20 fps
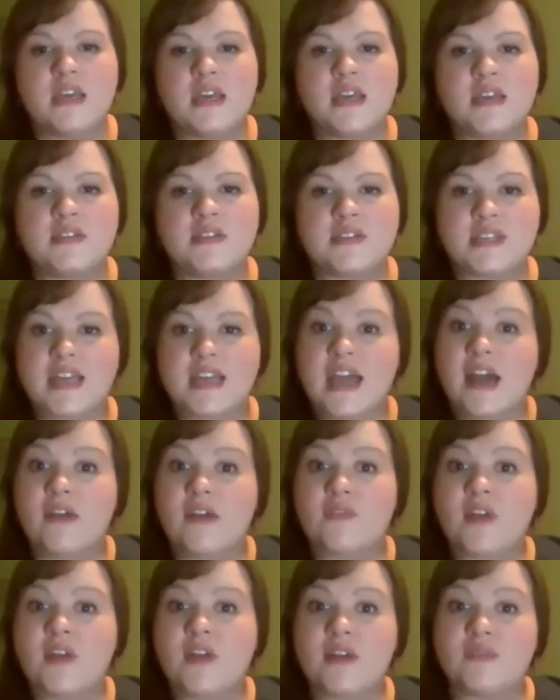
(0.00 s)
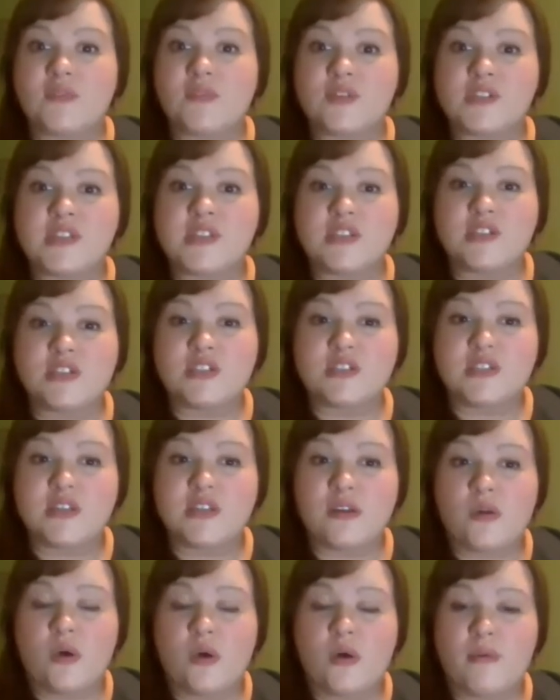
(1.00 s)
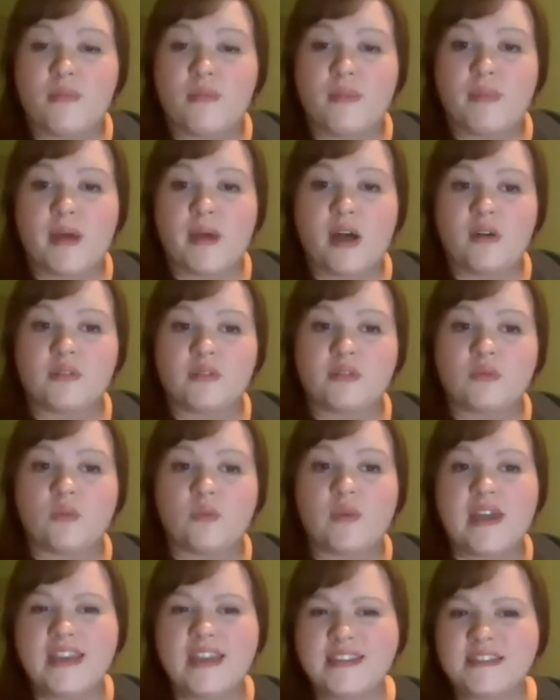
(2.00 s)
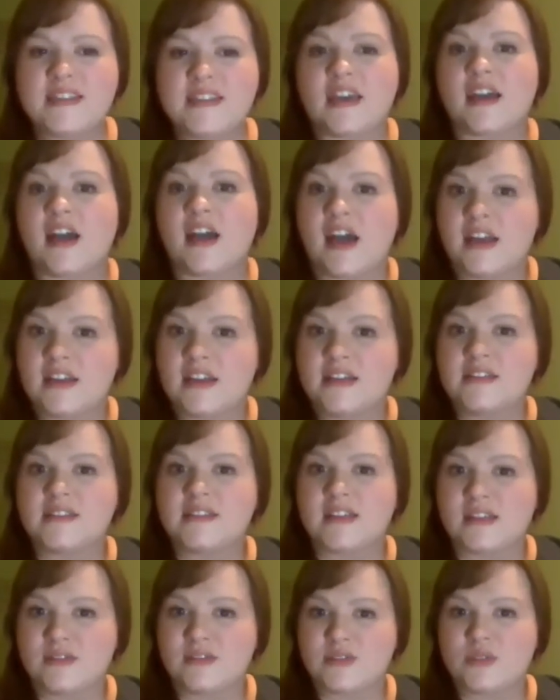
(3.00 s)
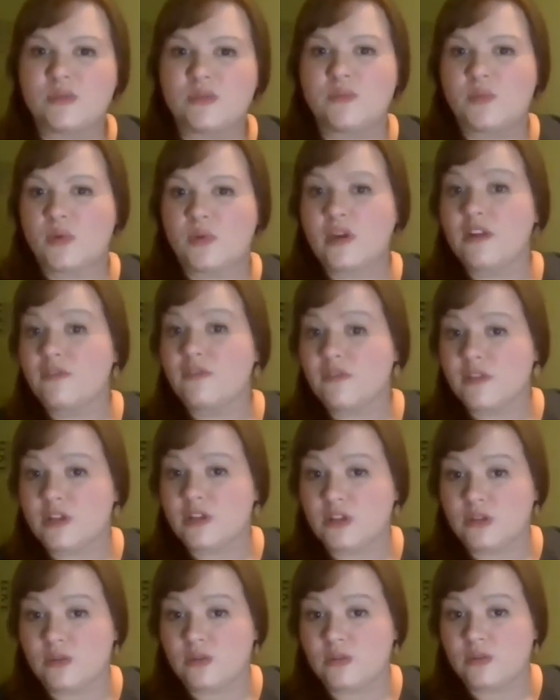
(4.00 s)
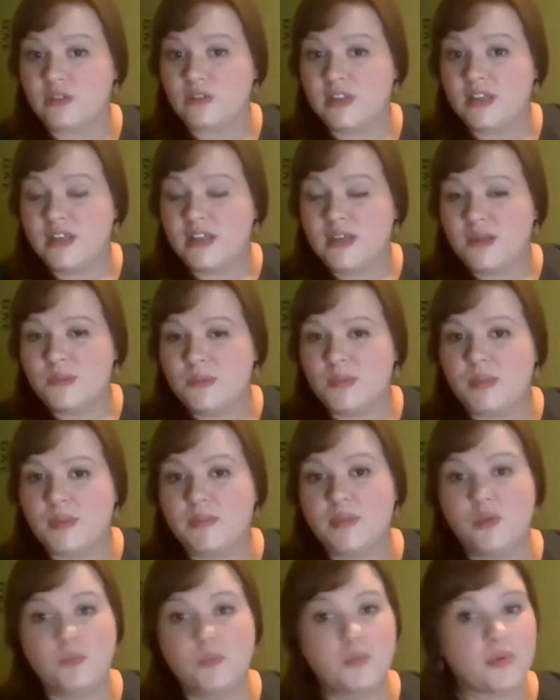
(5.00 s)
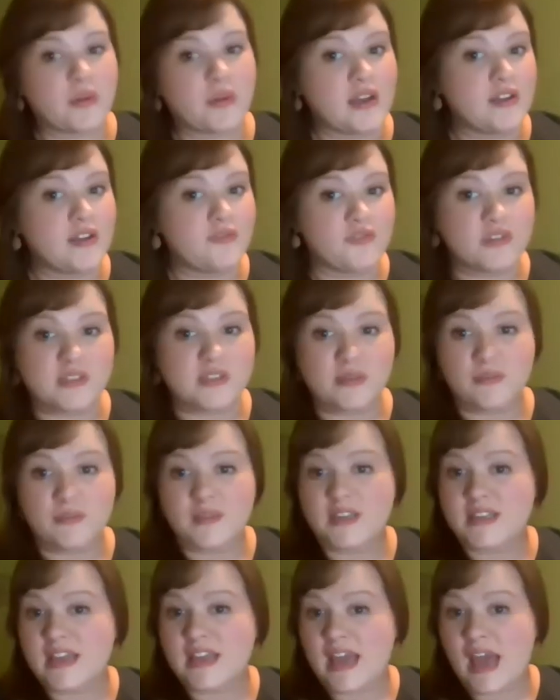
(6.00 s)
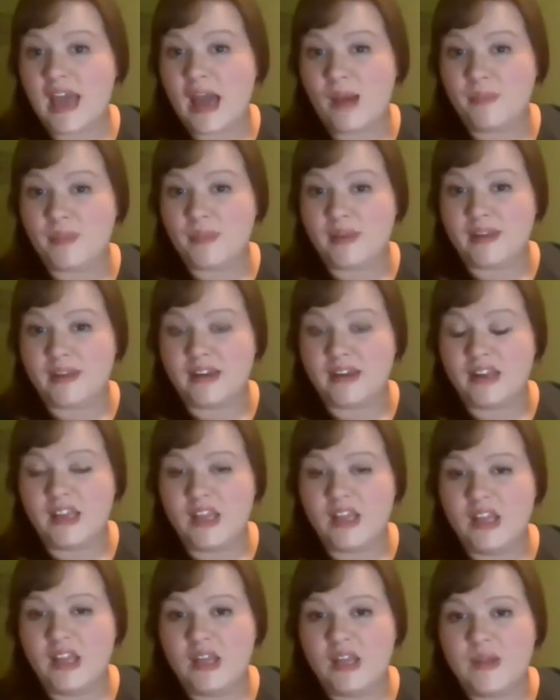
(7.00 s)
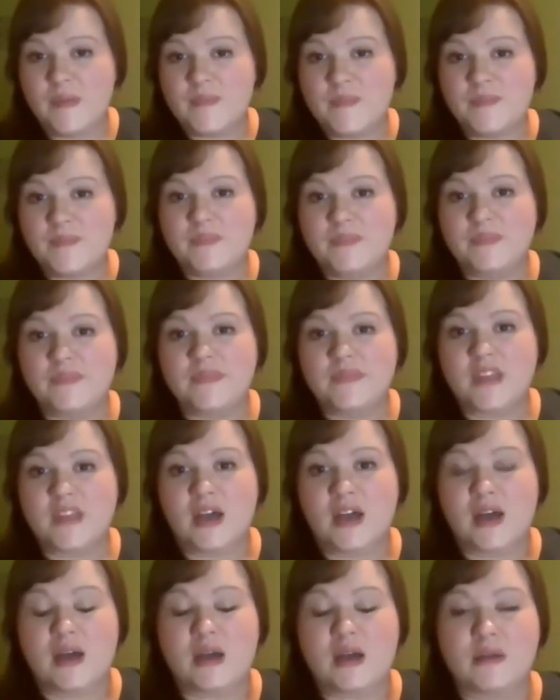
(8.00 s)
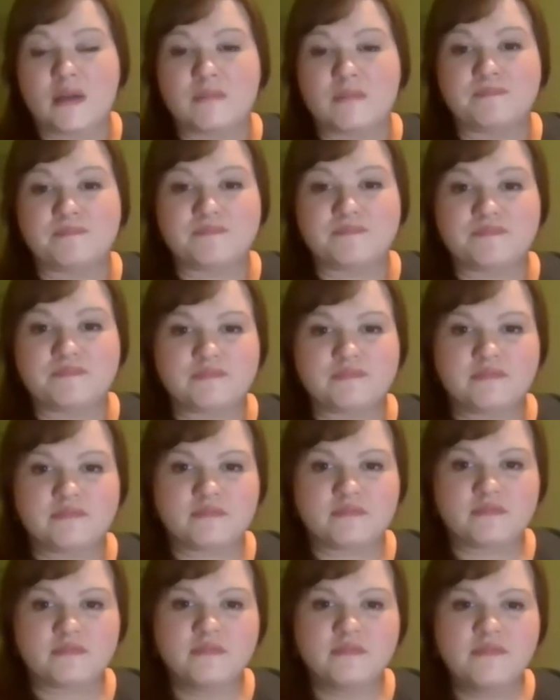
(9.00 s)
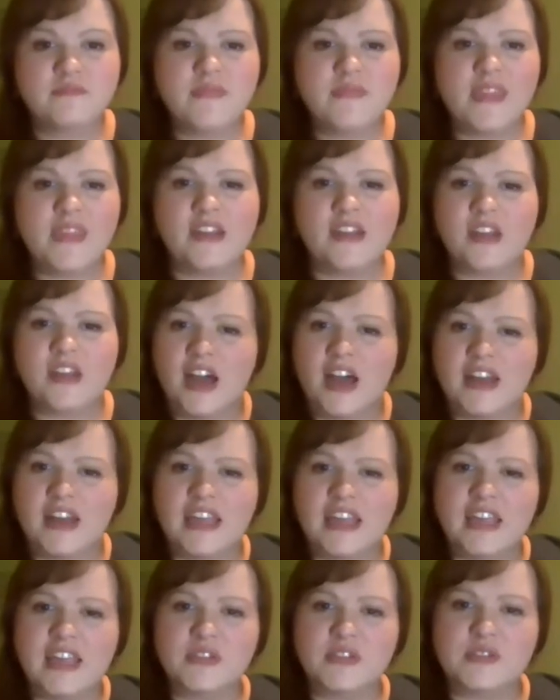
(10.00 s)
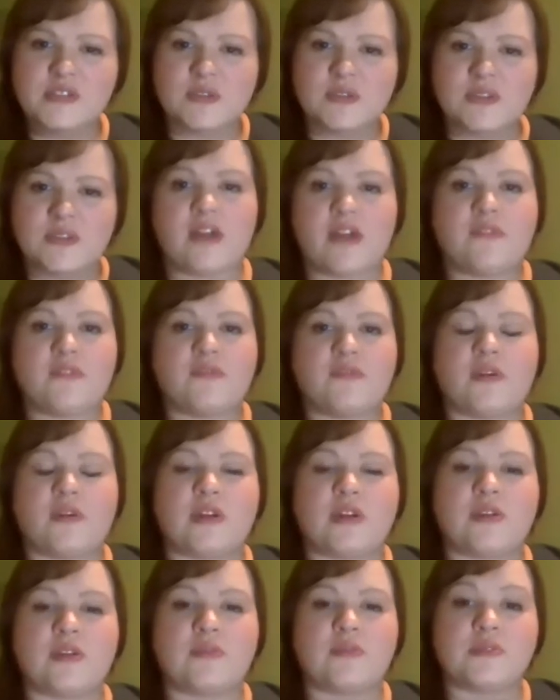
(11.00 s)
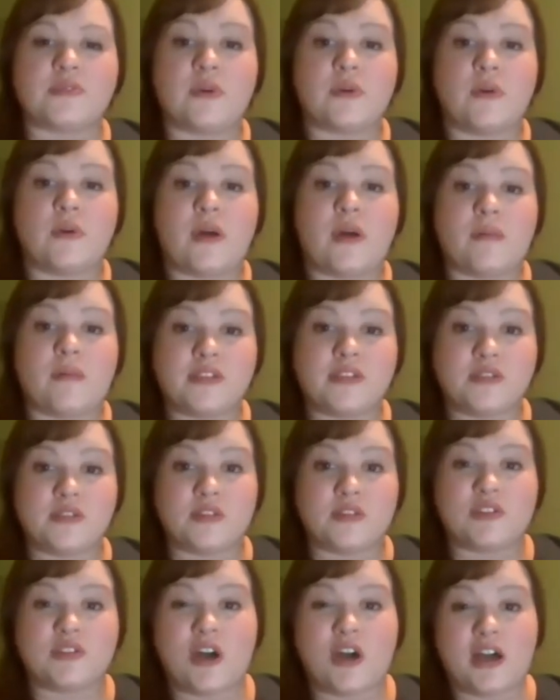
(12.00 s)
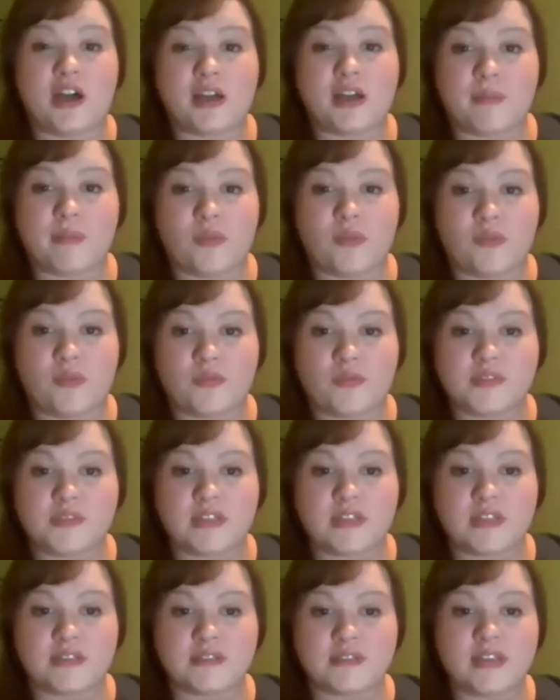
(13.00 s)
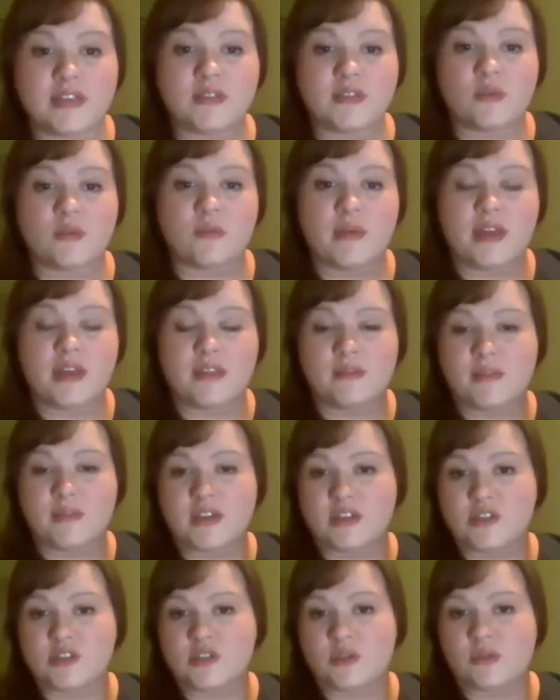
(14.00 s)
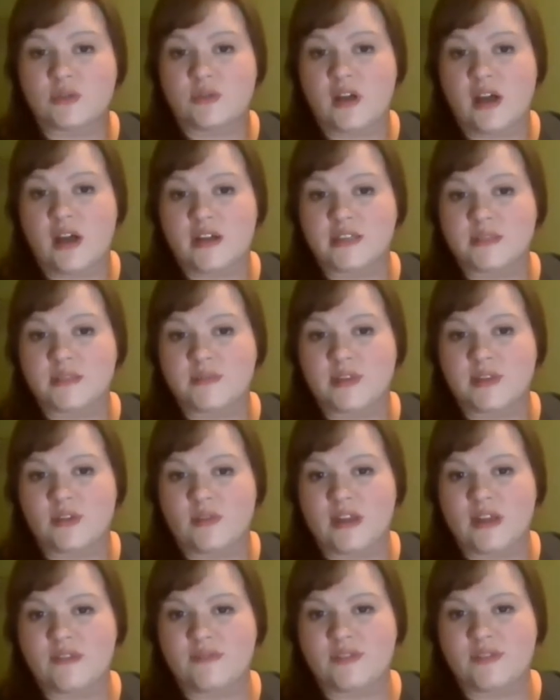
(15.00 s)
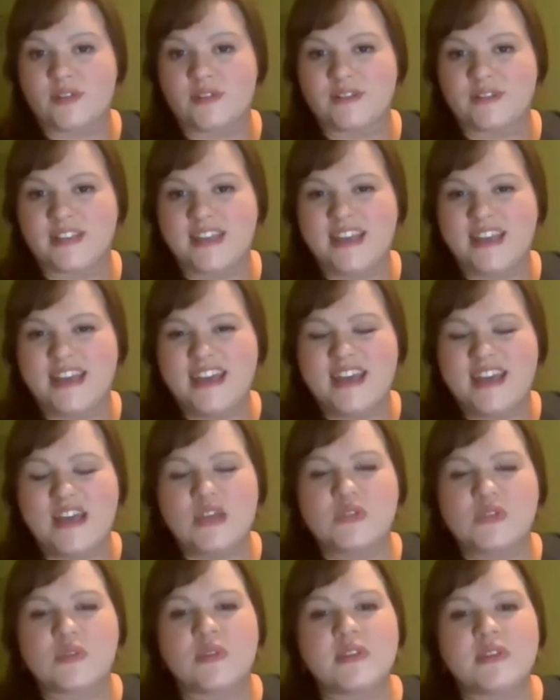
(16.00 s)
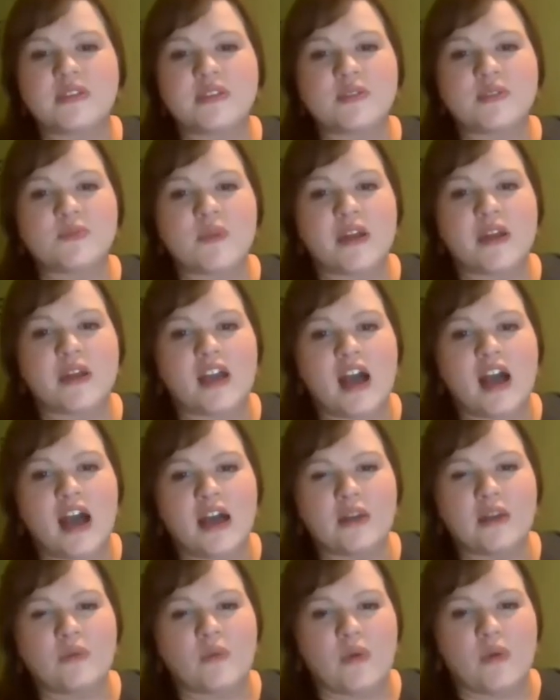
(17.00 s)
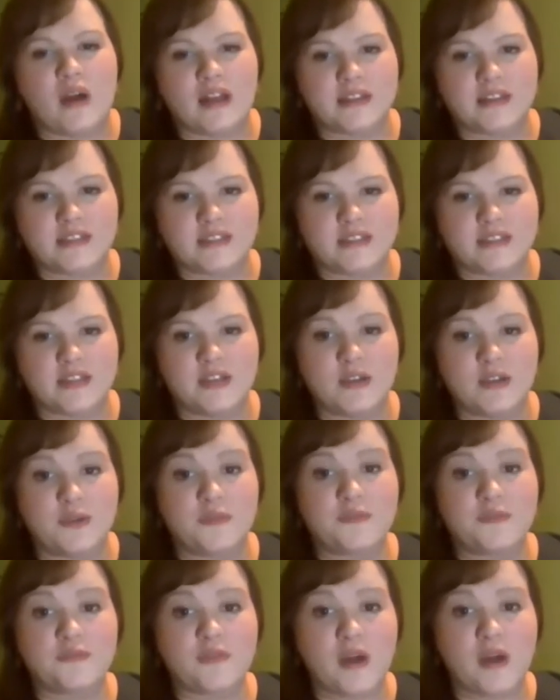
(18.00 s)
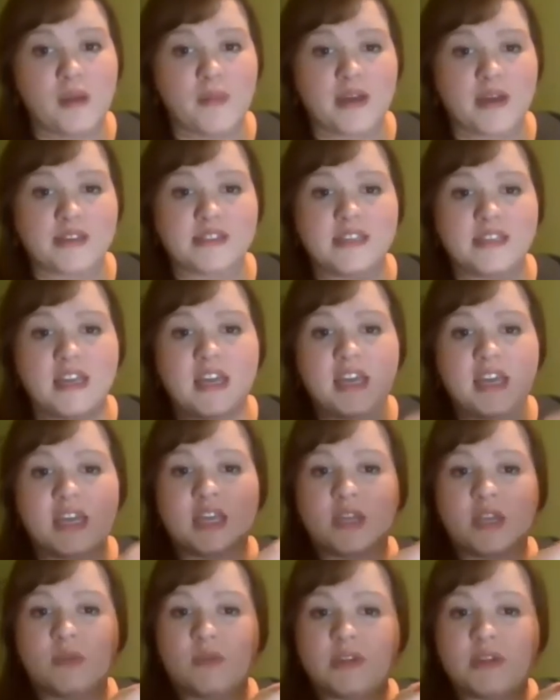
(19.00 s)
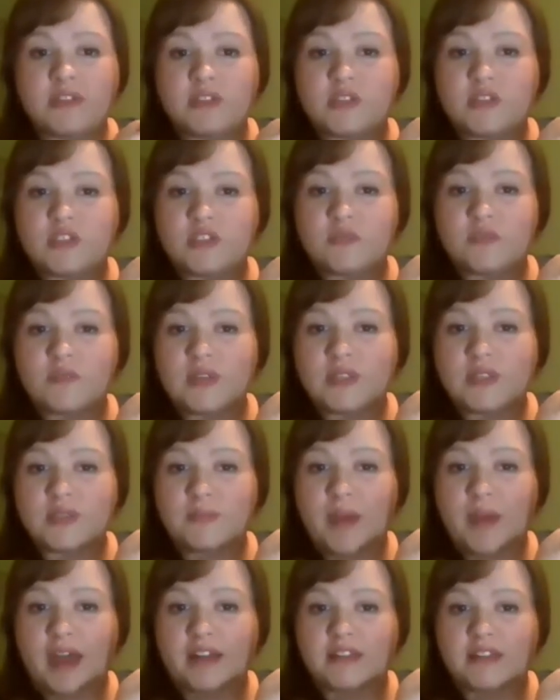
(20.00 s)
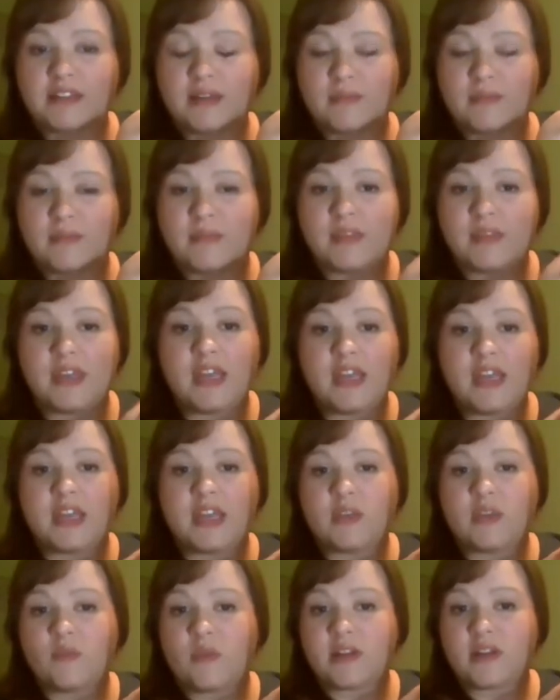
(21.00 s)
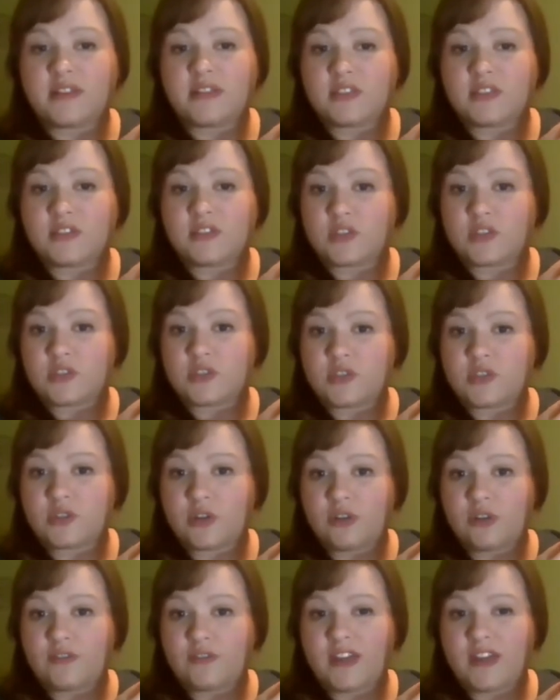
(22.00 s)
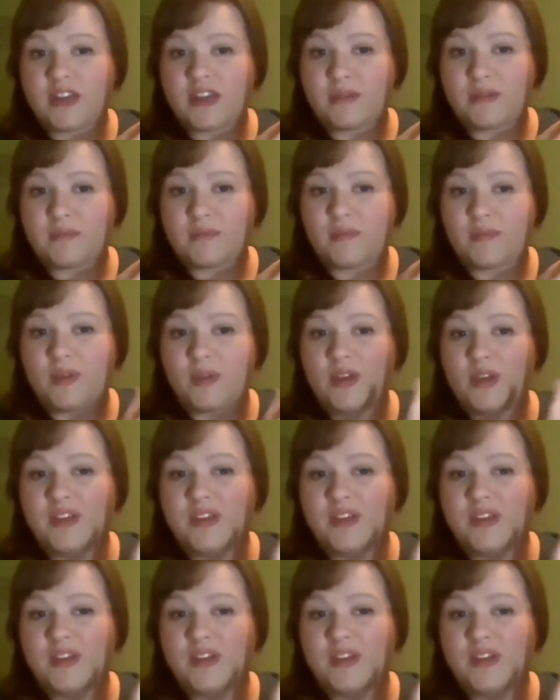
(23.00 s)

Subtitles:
is to have conversations at home about ways that God has answered prayer for you. Maybe you prayed for something to happen, and God answered that for you. So I want you to talk about those things. That's a way that we can show God to be grateful. So this is what God wants from us. He wants us to respect him. He wants us to serve him